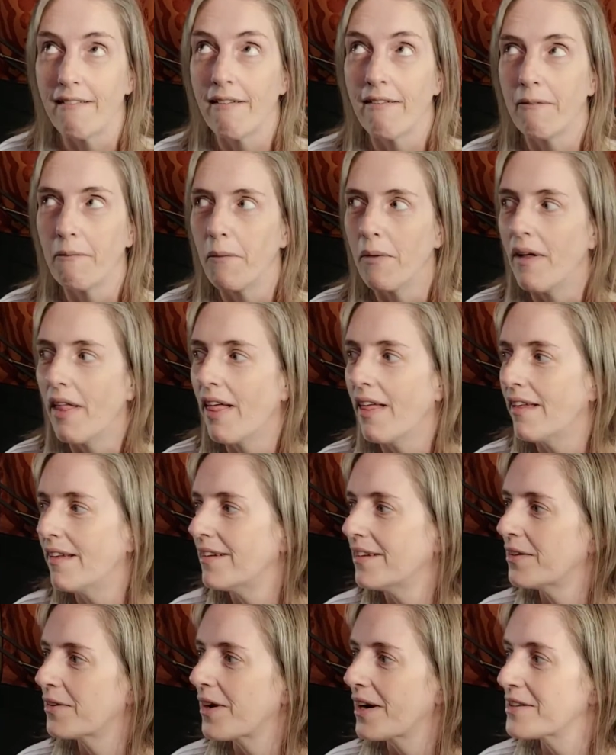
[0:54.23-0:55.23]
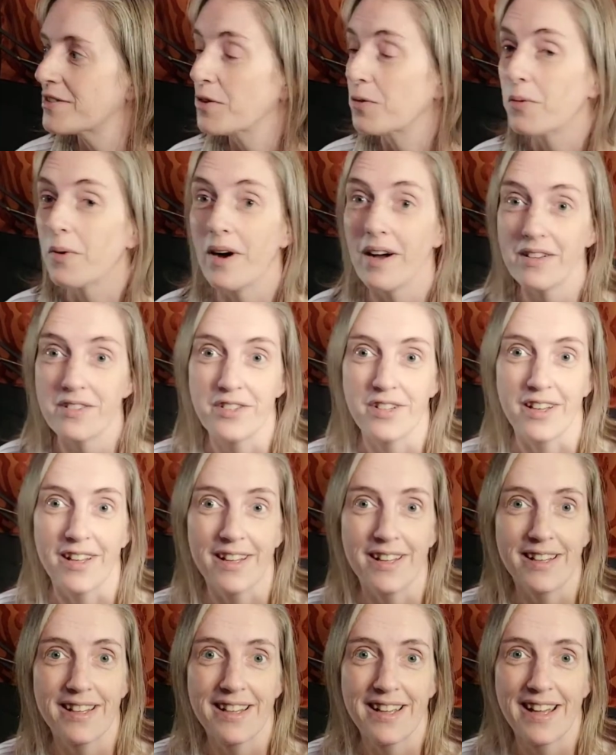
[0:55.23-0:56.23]
What? You guys will watch it
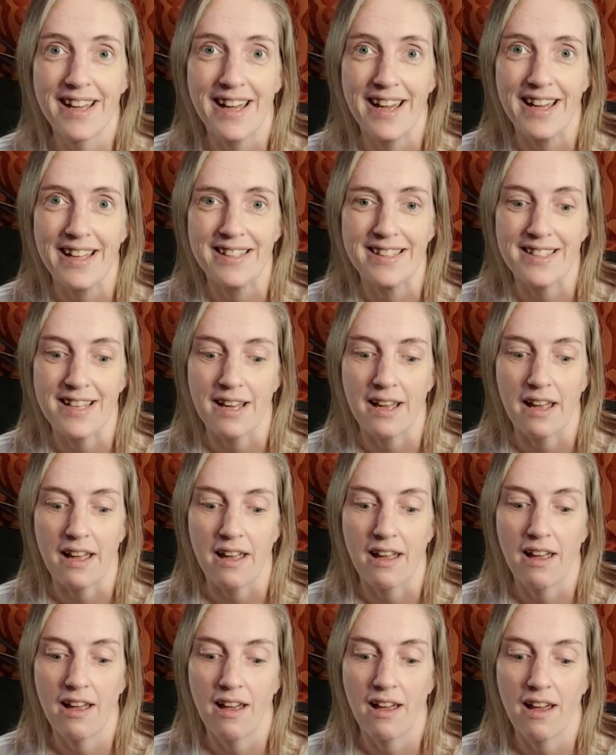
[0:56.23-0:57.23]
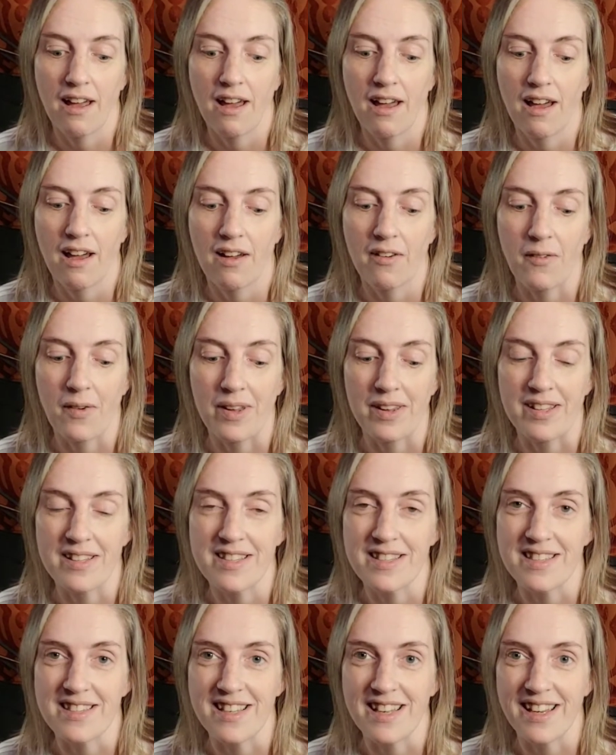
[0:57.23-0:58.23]
and say, wait, this
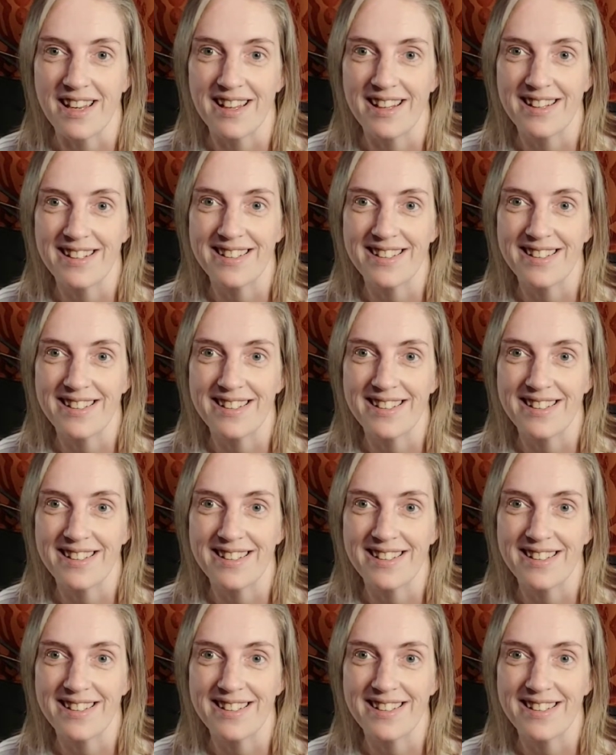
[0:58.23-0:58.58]
is it?